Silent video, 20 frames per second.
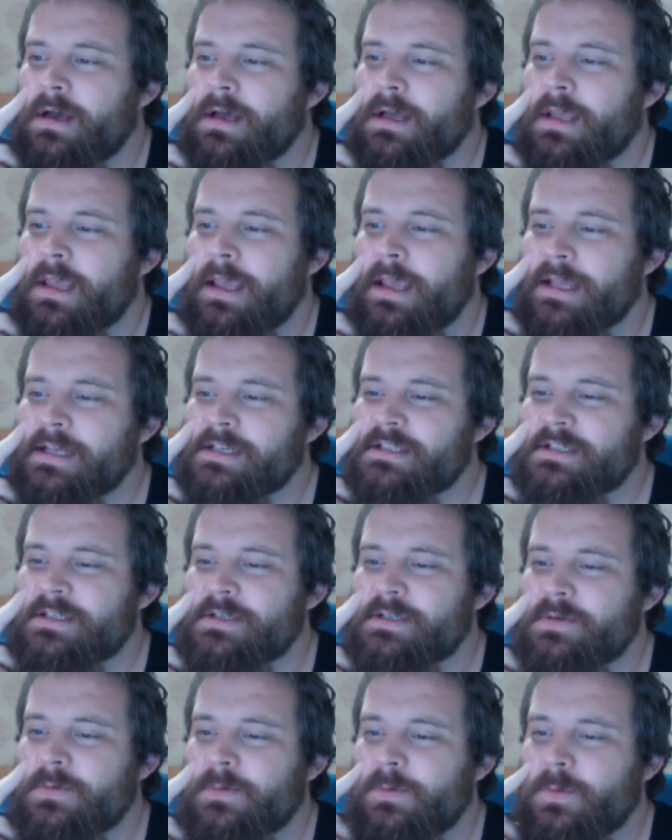
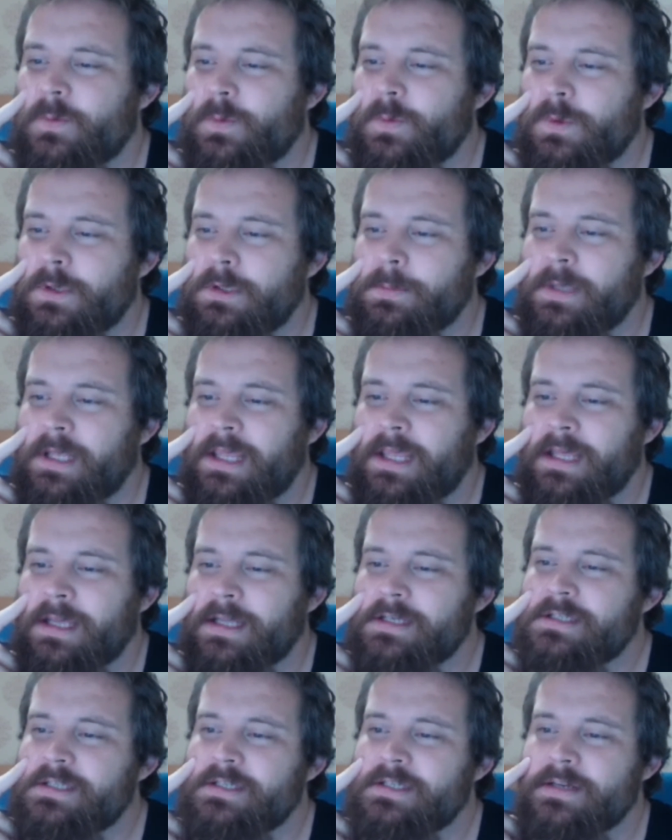Kids will be
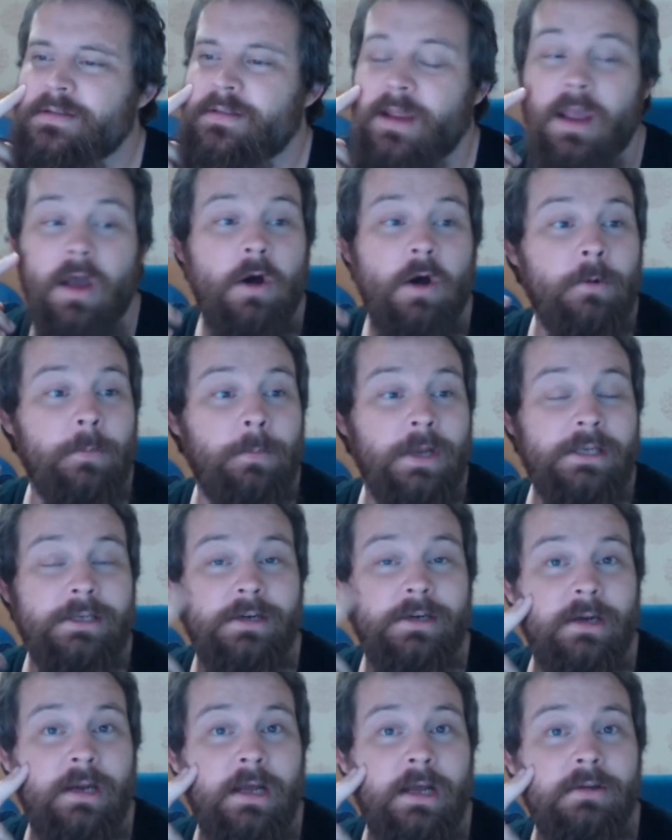kids. They are better
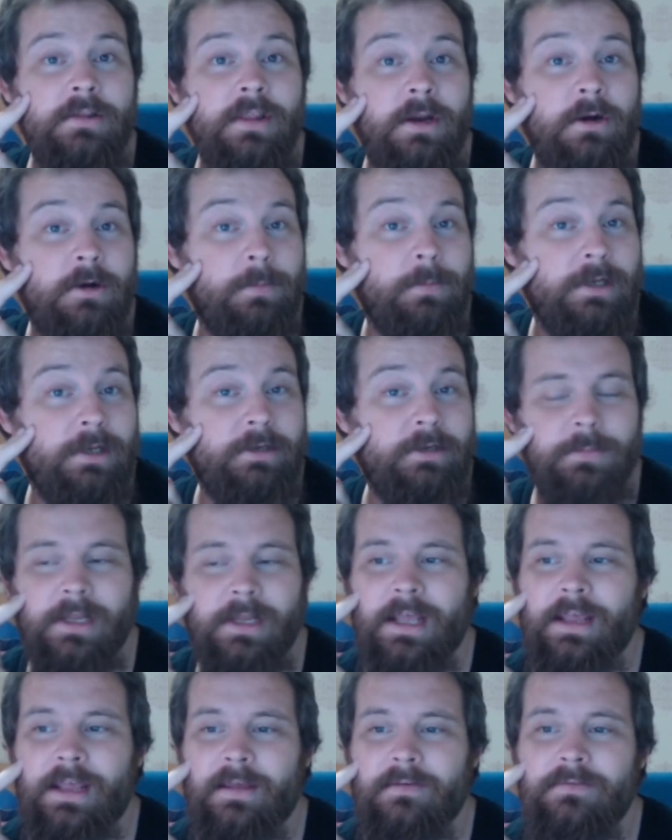now. They are better
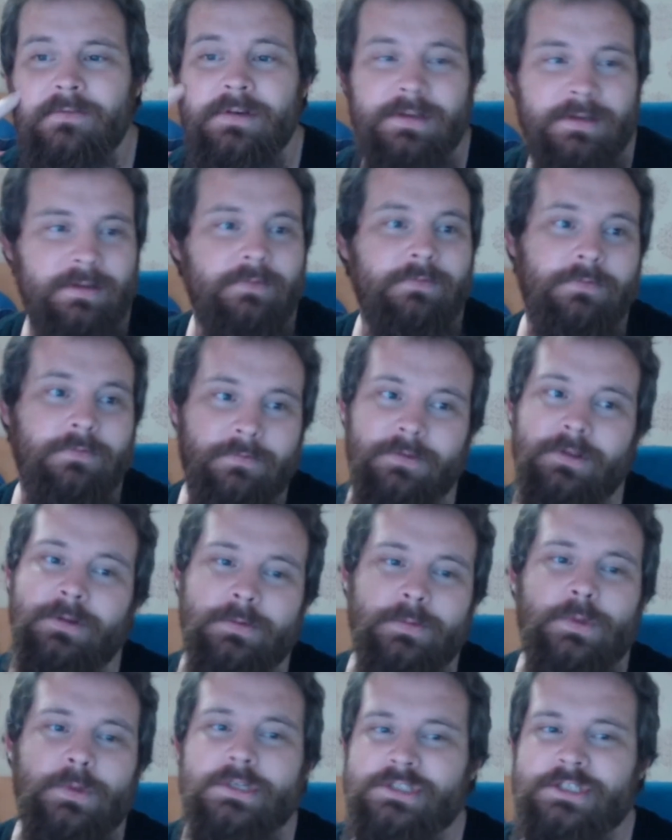behaved. If you
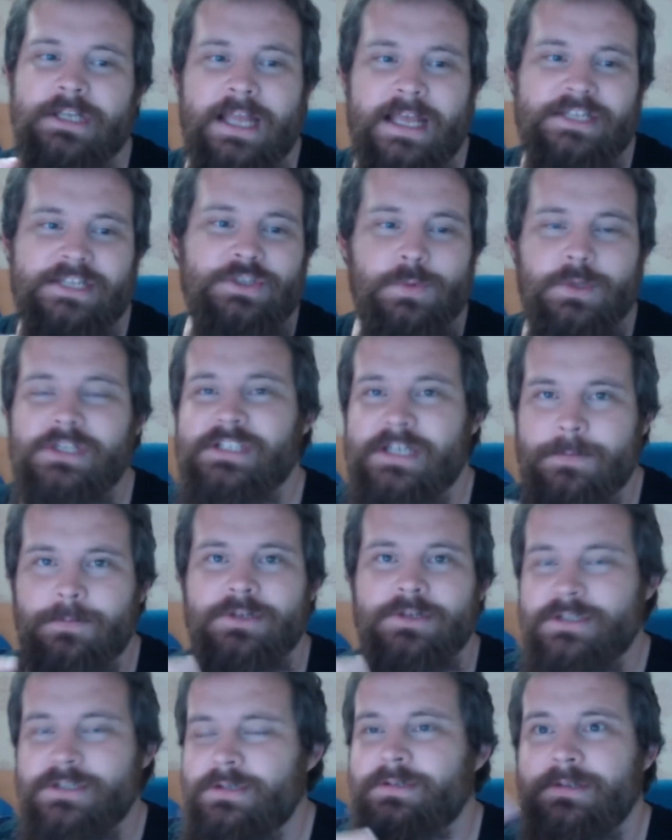watched last week's
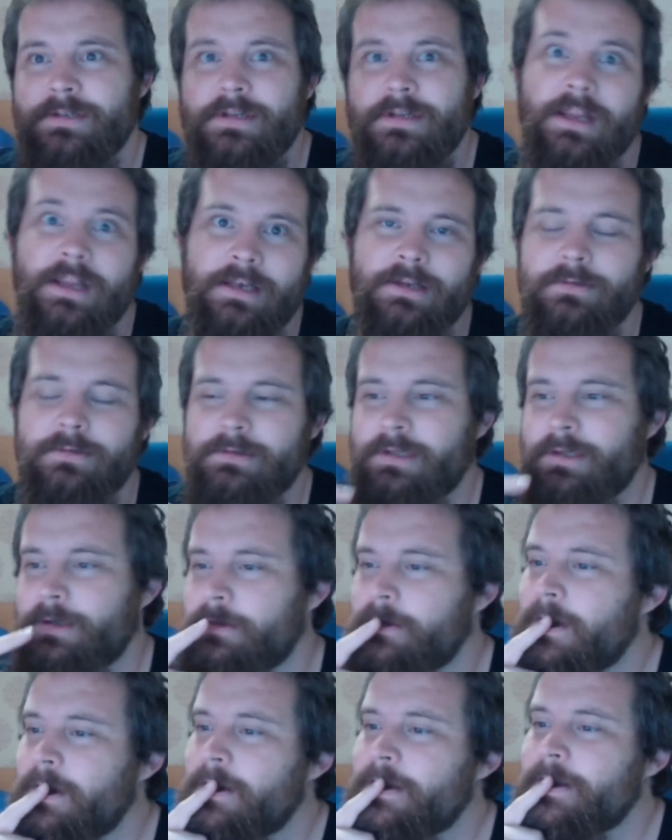episode, then you'll know.
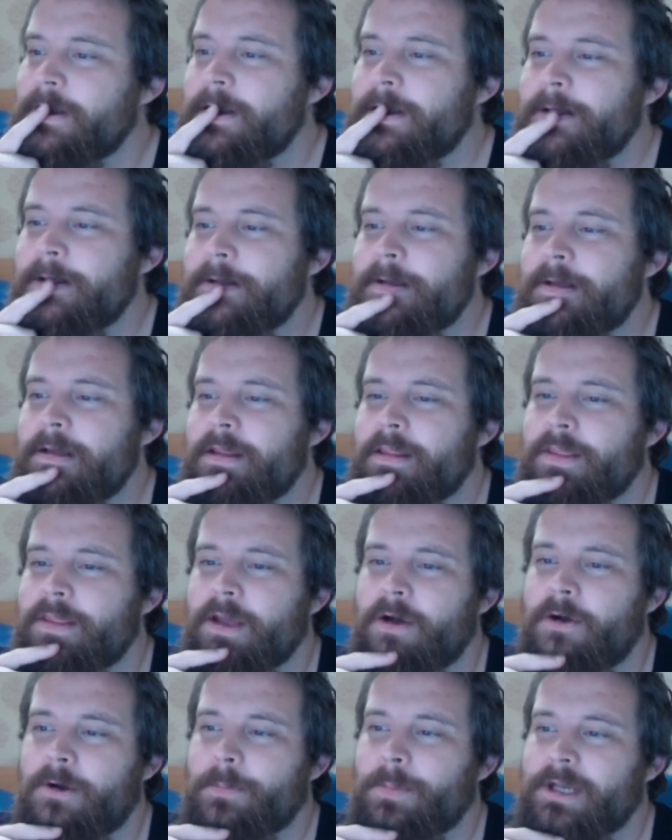They
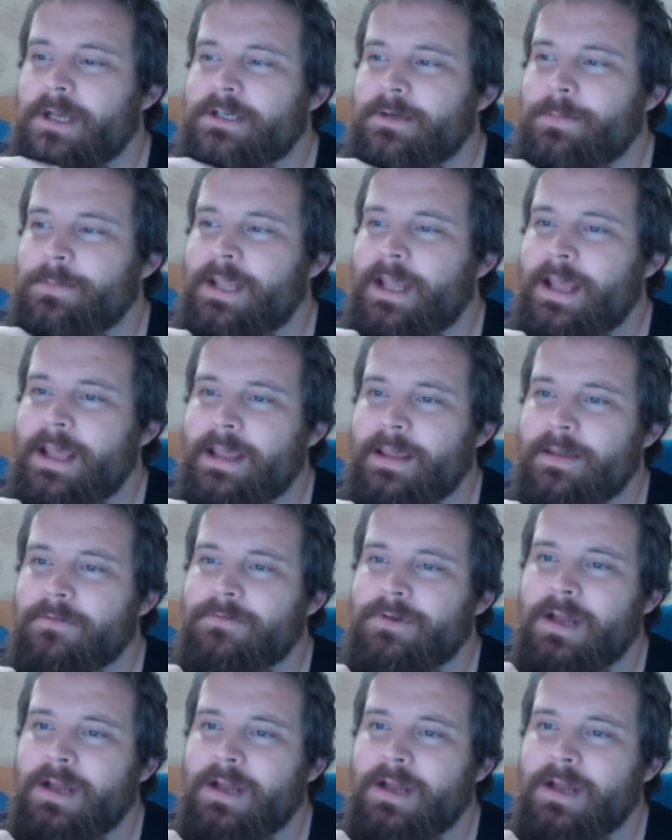are better behaved.